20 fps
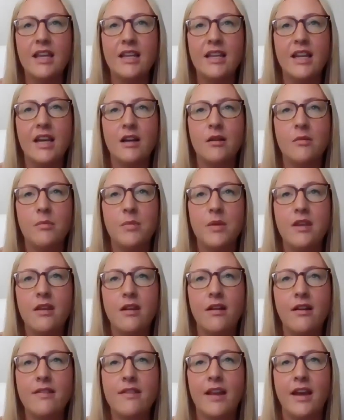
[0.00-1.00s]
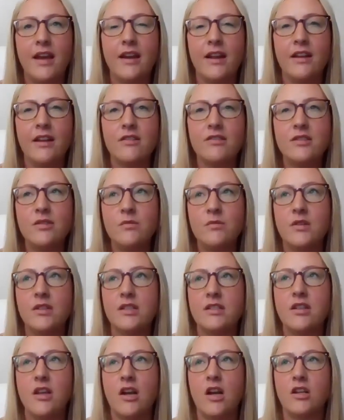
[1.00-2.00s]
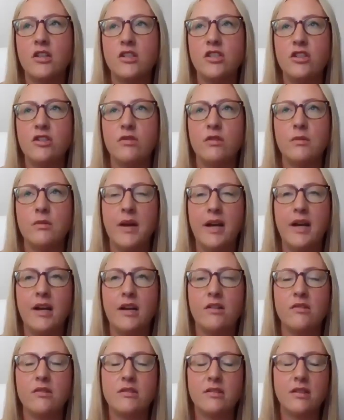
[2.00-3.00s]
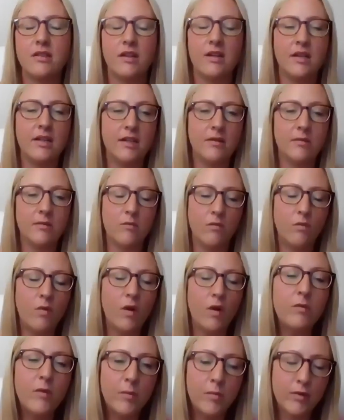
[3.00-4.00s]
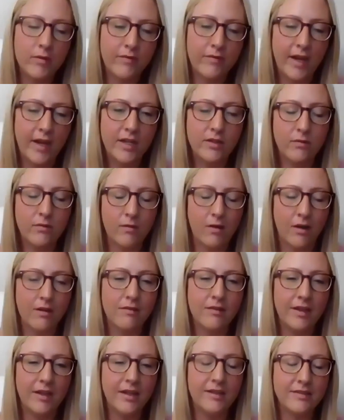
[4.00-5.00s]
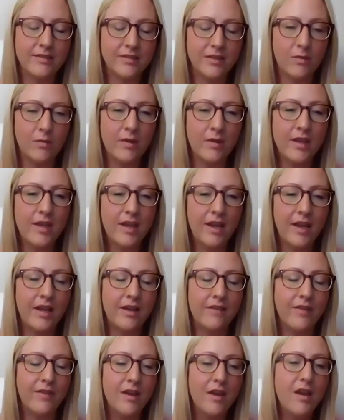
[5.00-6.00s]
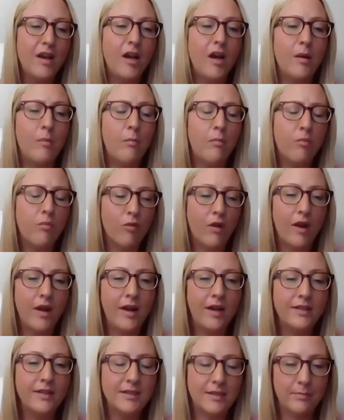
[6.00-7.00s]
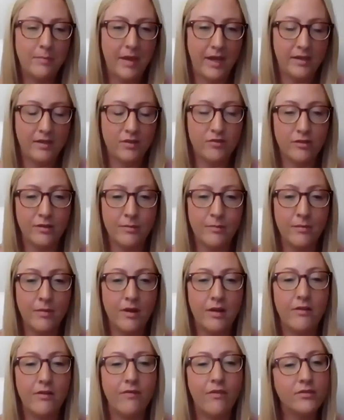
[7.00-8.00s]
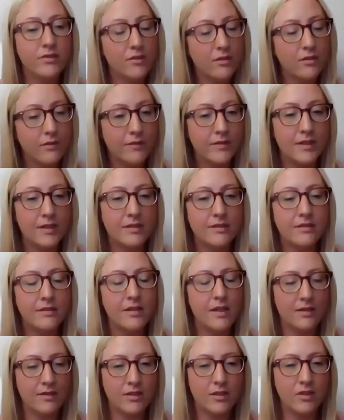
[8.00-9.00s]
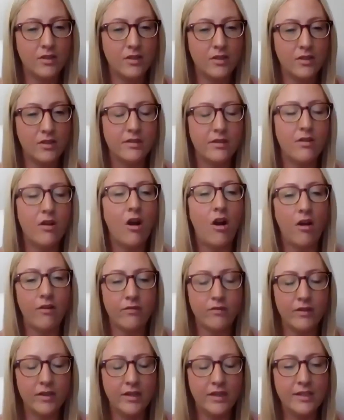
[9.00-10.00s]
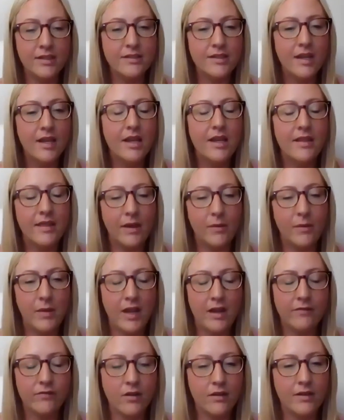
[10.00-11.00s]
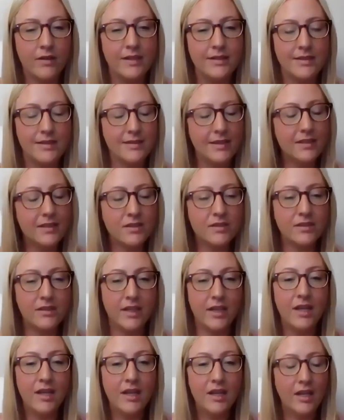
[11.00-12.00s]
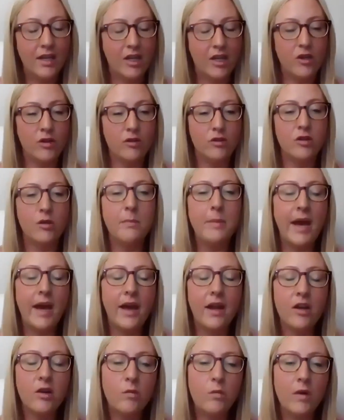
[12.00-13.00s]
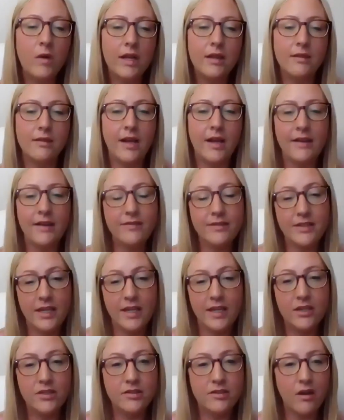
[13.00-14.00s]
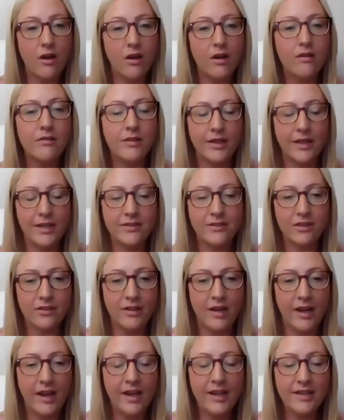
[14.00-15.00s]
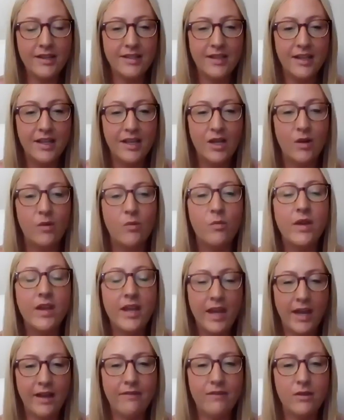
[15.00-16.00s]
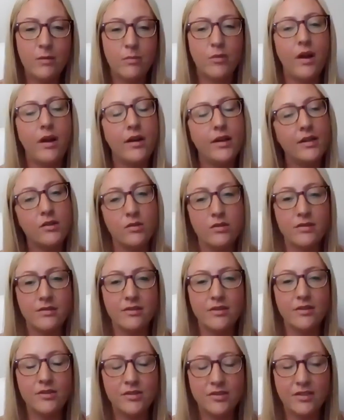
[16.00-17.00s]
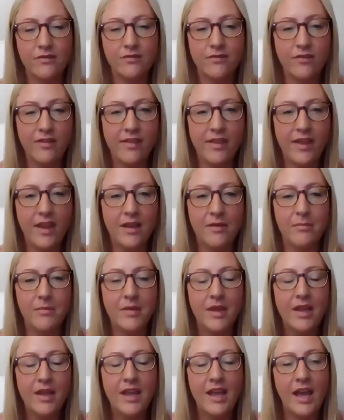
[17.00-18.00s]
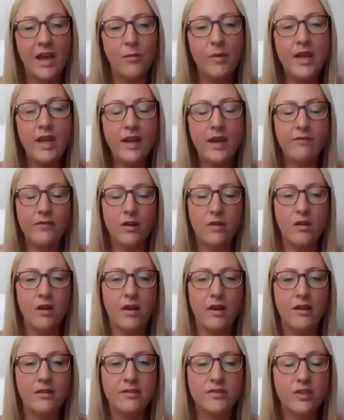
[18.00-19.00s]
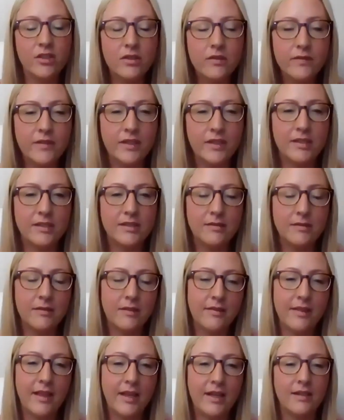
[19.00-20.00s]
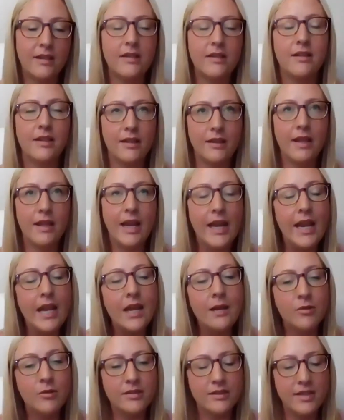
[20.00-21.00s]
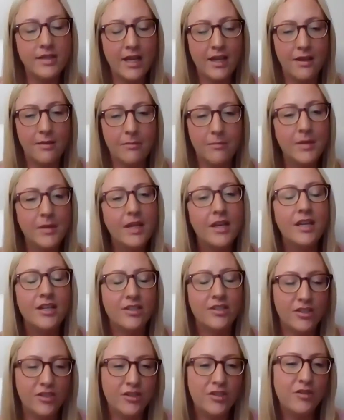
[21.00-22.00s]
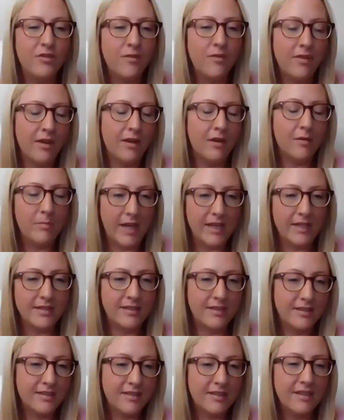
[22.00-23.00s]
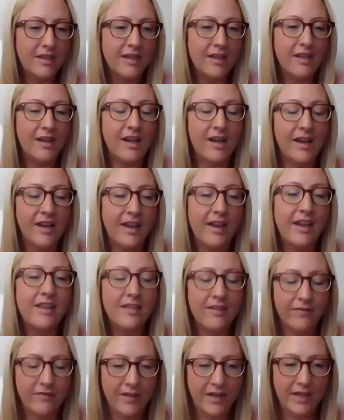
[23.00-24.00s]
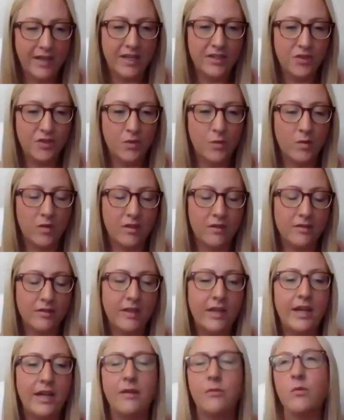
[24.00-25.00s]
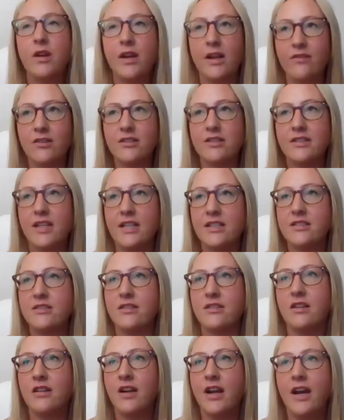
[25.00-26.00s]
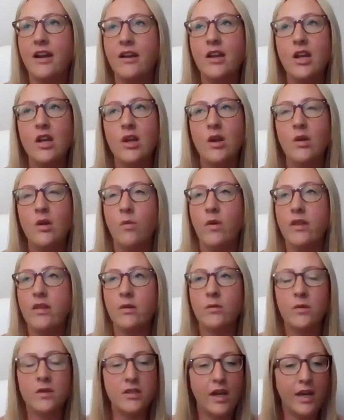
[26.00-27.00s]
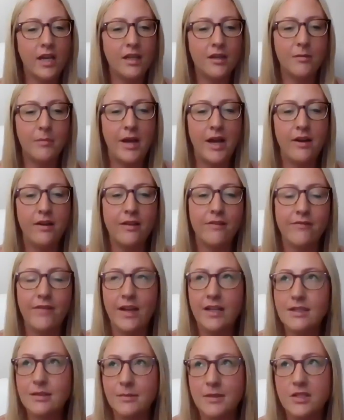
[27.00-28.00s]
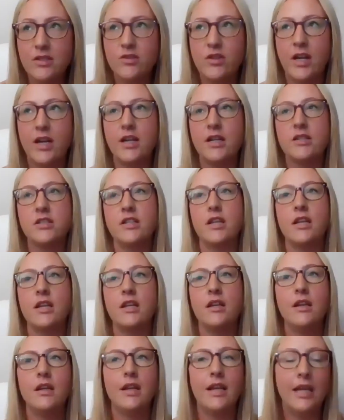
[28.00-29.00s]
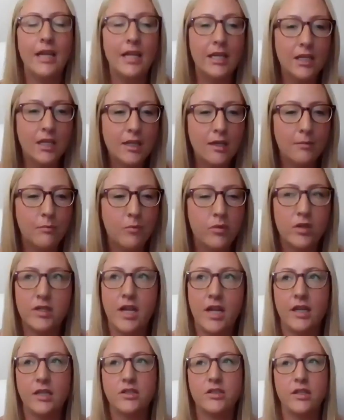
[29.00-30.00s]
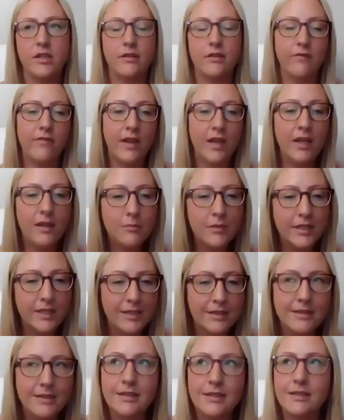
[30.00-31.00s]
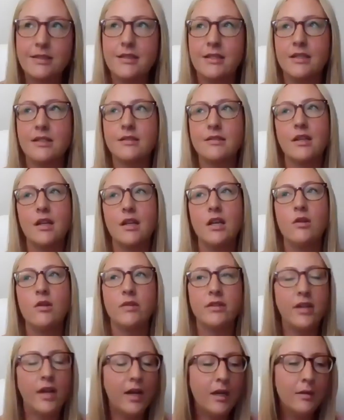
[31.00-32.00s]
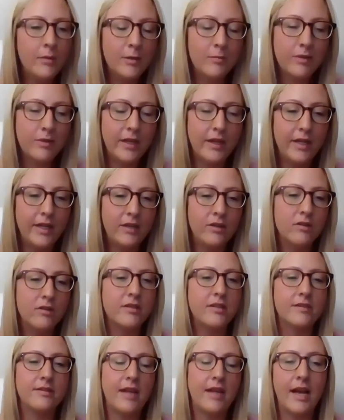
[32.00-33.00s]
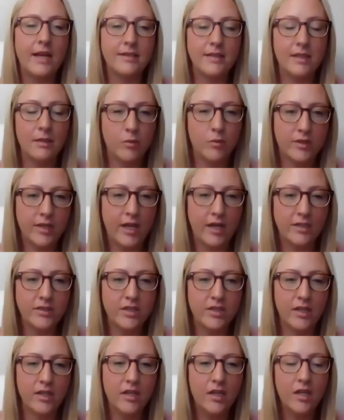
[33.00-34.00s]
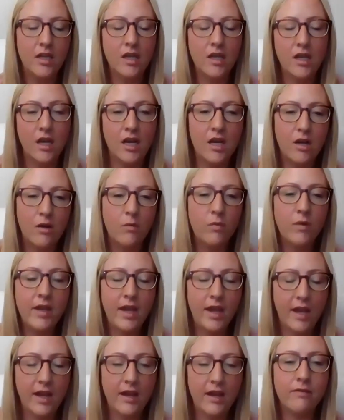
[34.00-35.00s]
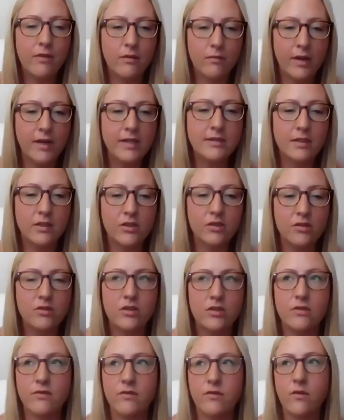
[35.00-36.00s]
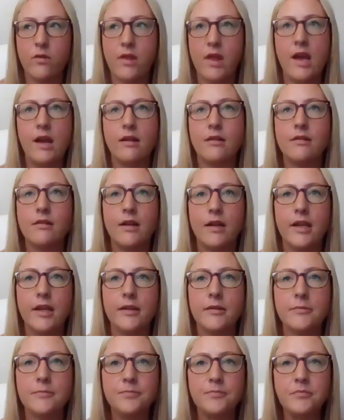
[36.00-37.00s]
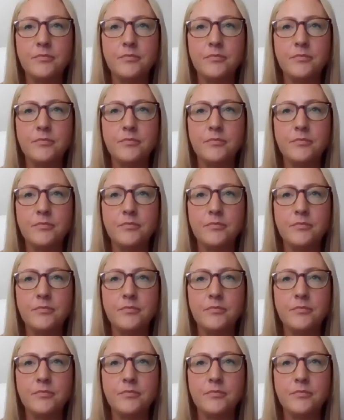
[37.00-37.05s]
Now, beyond that, I also want to talk to you about what we provide to our clients. So we have a broad spectrum of service and solution offerings that we have for our clients. Essentially, no matter what life stage our clients are at, we have the product or solution for them. And we have a service that enables them to do their best in the financial world at whatever stage they're at. Whether we're talking about investment strategy, income protection, family assistance, retirement planning, or just asset protection, we have the right solution for that client.